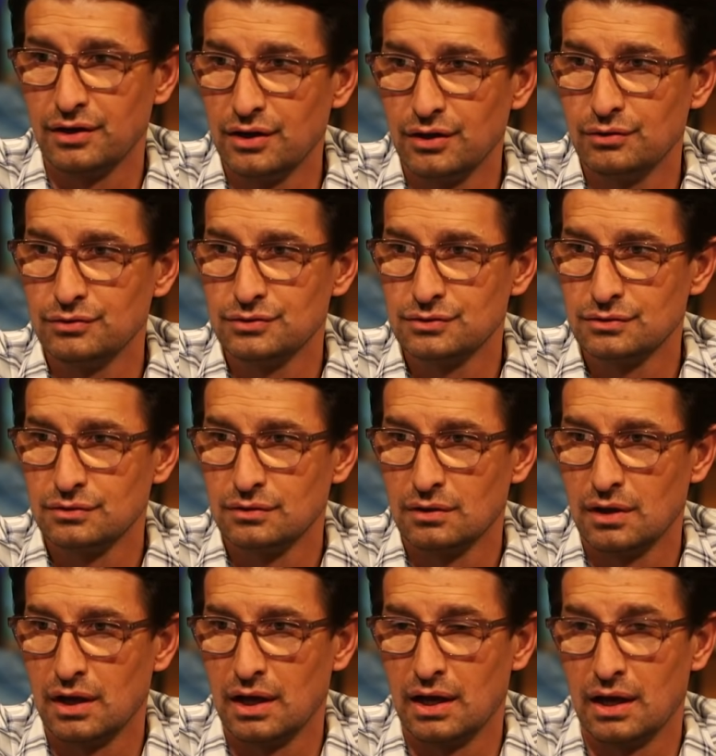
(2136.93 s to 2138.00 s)
news.
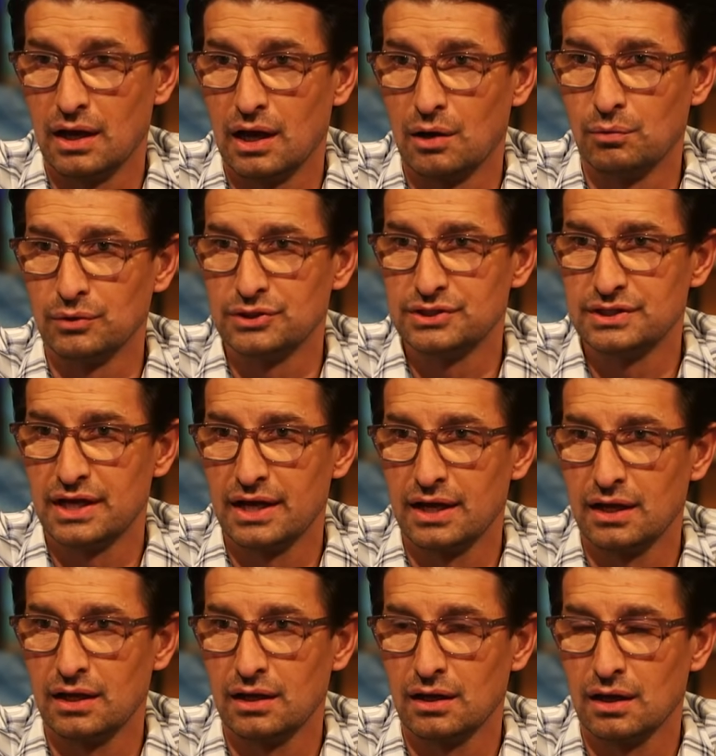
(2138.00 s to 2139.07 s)
I would
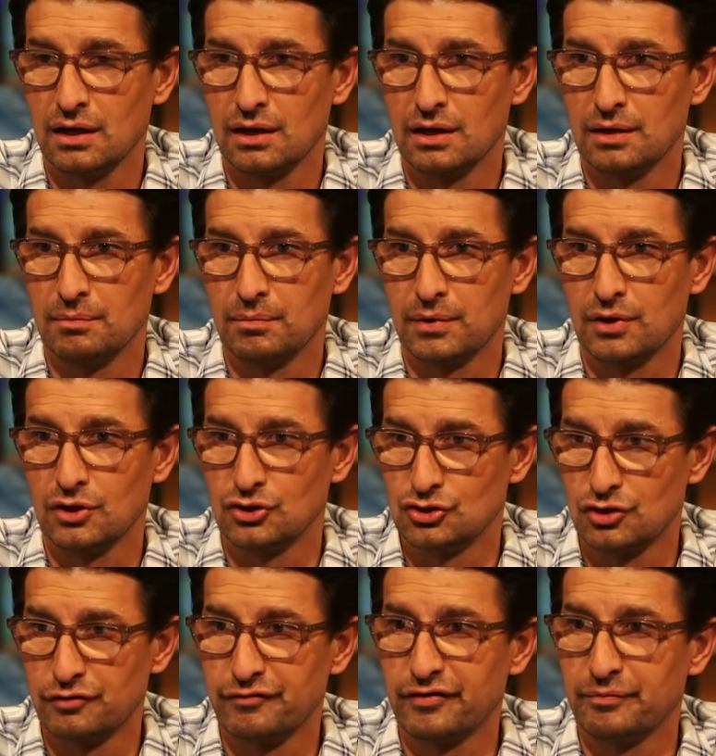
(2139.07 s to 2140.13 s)
say
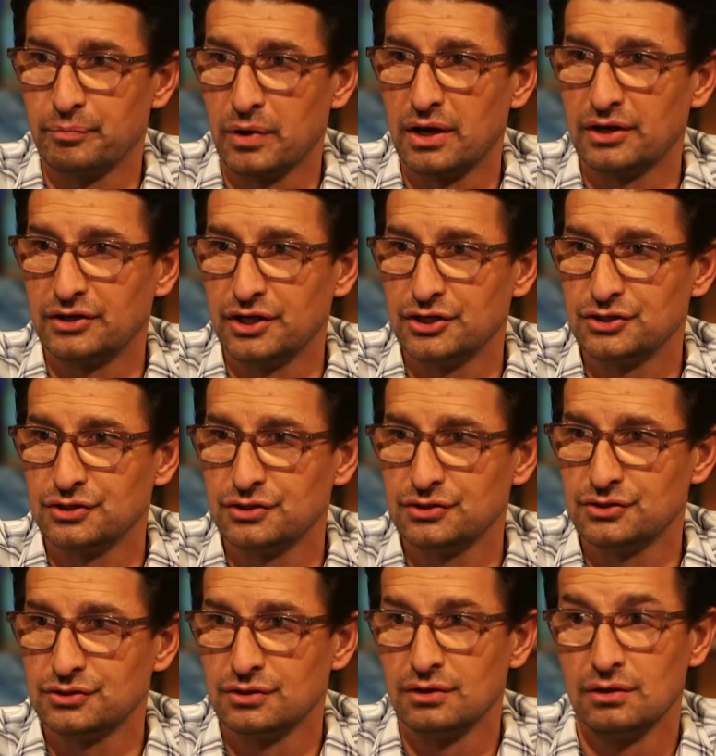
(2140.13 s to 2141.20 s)
conservative
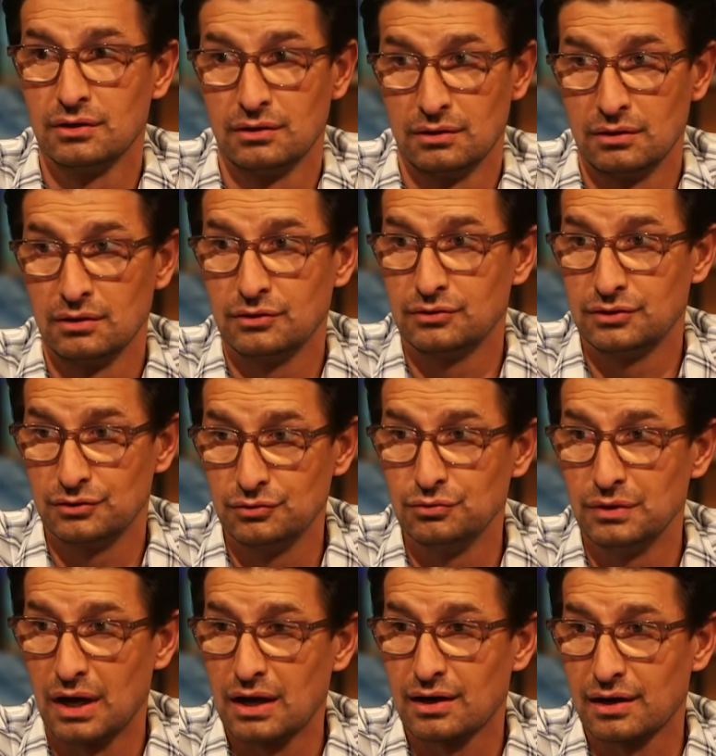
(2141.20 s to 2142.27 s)
politicians, do
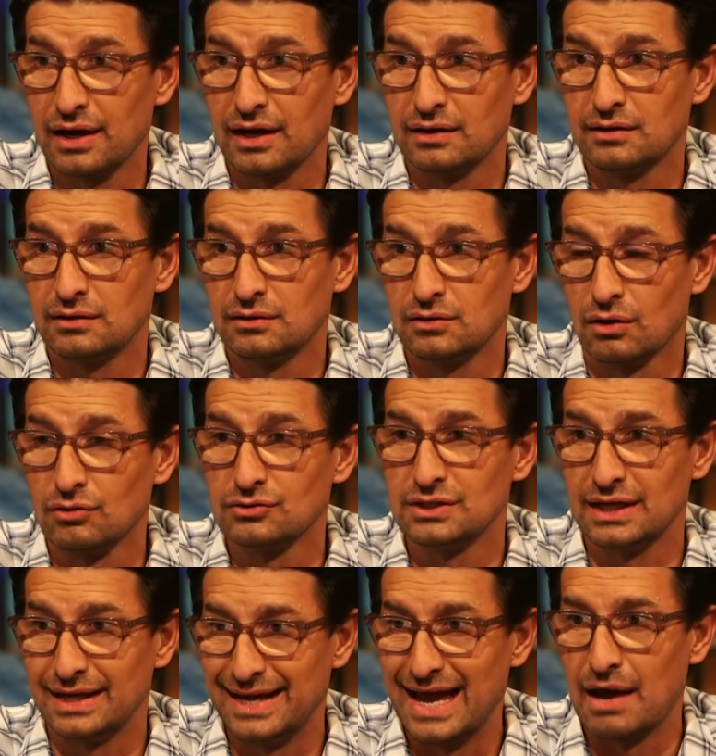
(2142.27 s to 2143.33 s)
not let
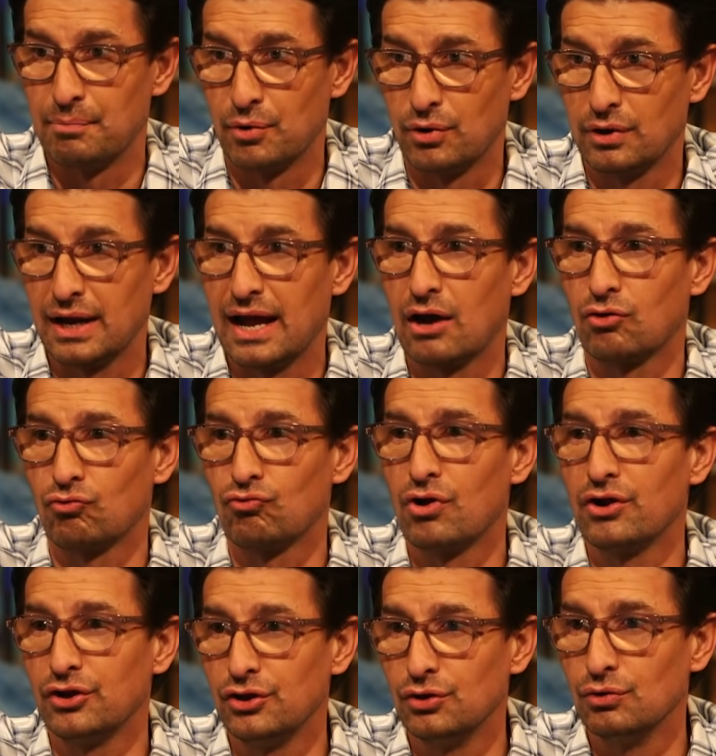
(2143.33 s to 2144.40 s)
Tulsi Gabbard
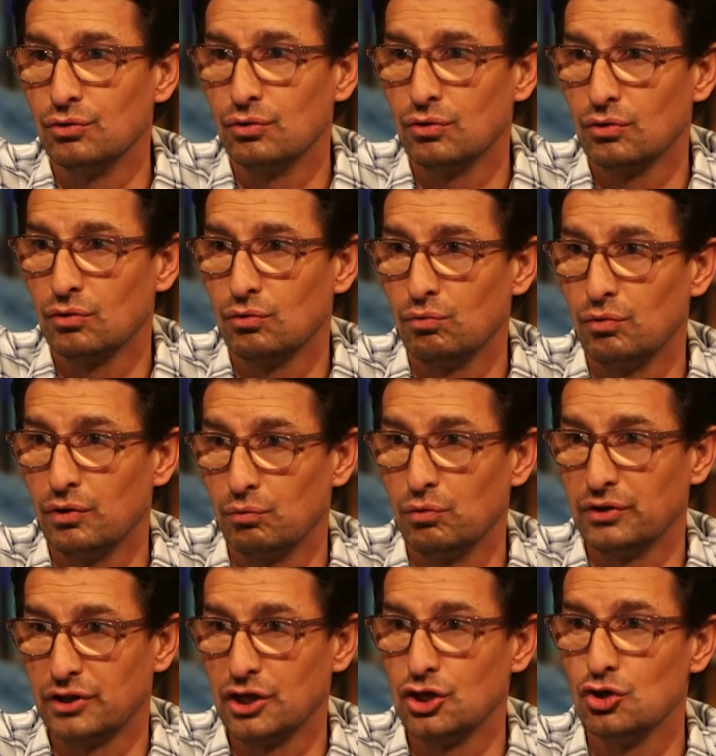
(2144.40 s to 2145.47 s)
outrun you
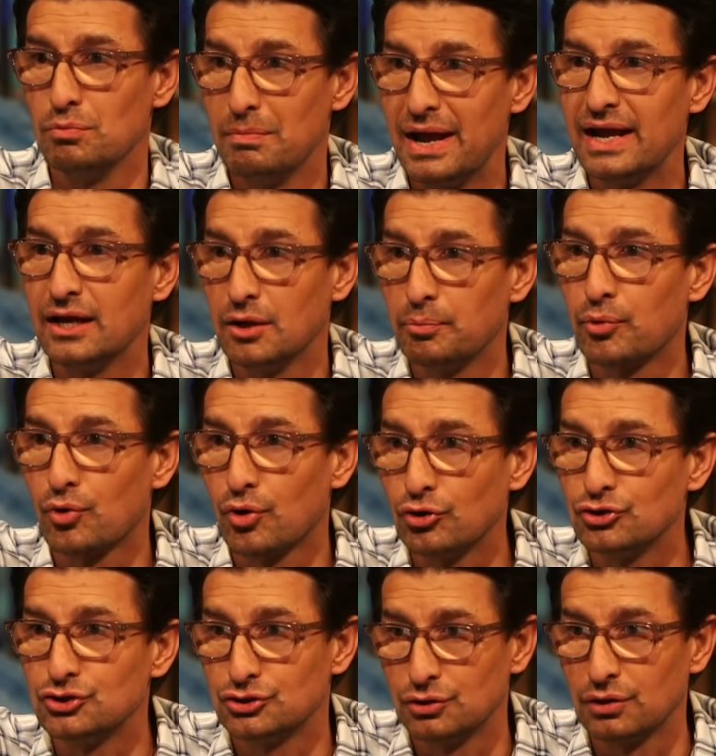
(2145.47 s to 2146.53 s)
with a humane
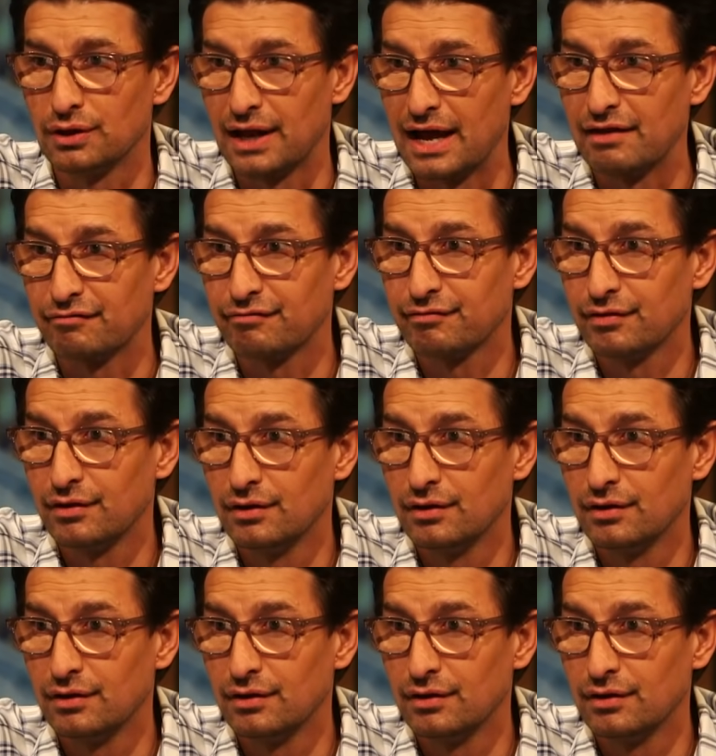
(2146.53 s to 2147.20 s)
approach to life.